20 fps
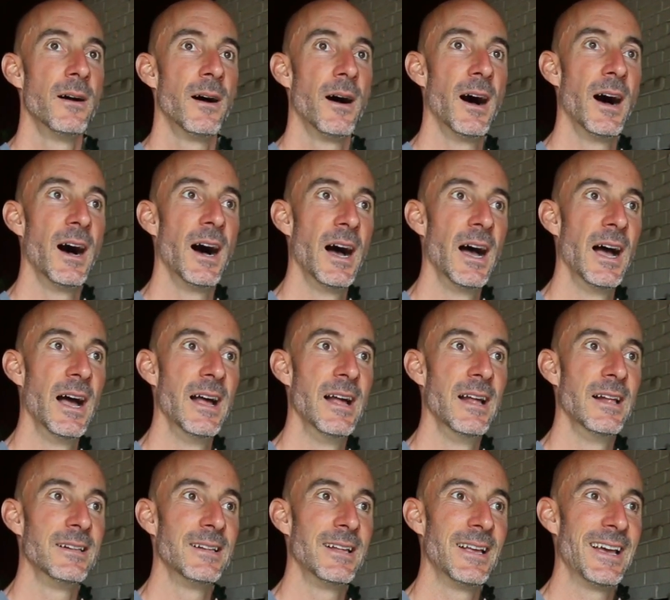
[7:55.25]

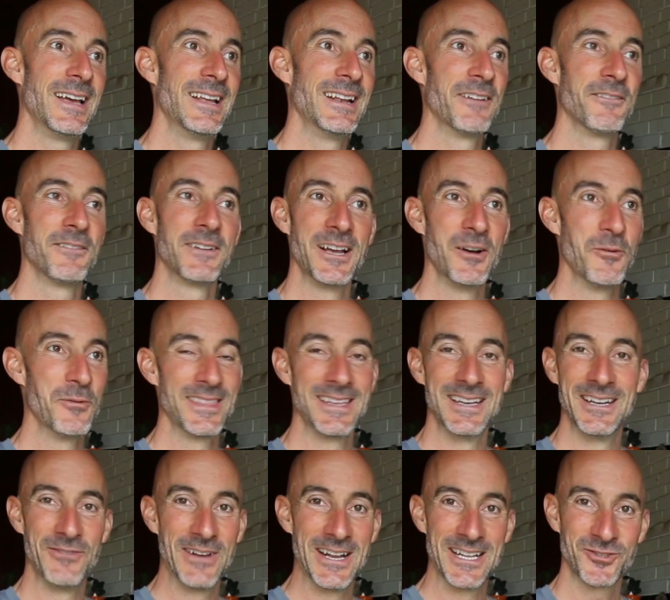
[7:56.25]
And I forget what the
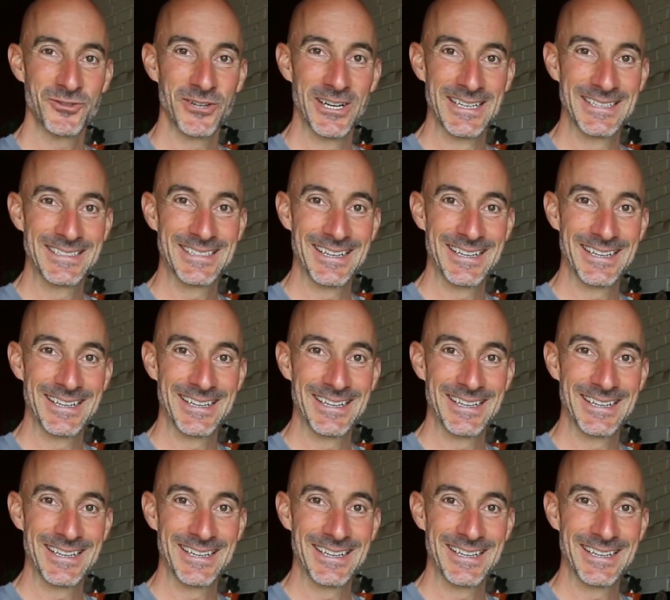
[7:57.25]
advanced training